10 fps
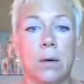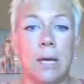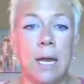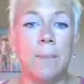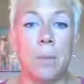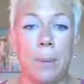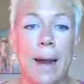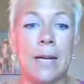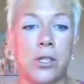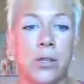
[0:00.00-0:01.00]
keep the
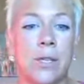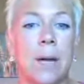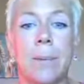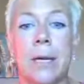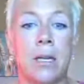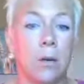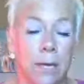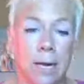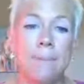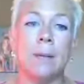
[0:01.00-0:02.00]
pastures up, like you keep